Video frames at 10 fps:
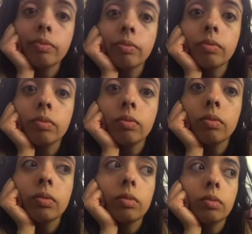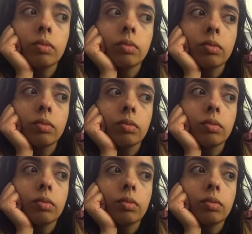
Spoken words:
(silence)